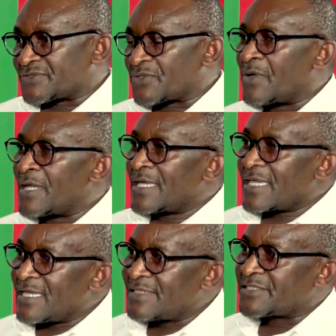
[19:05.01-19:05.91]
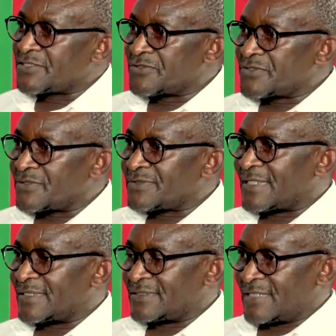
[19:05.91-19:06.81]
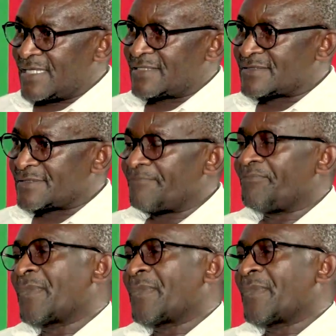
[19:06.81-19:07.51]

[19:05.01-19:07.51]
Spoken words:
So each union that takes